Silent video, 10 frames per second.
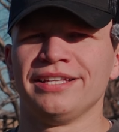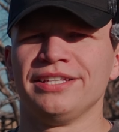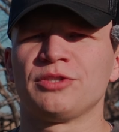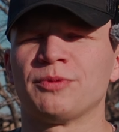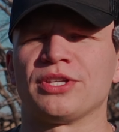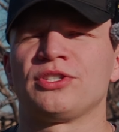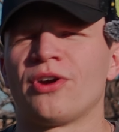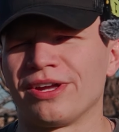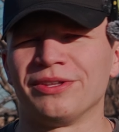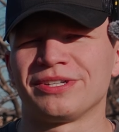This is what this
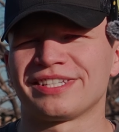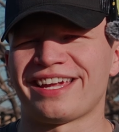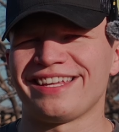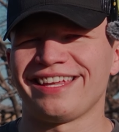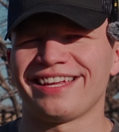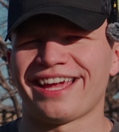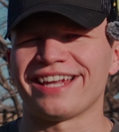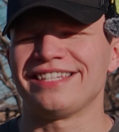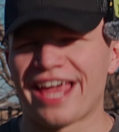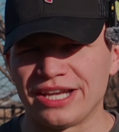target looks like at
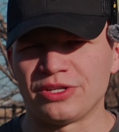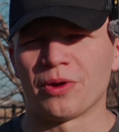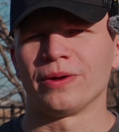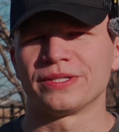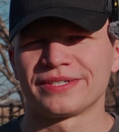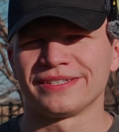10 yards.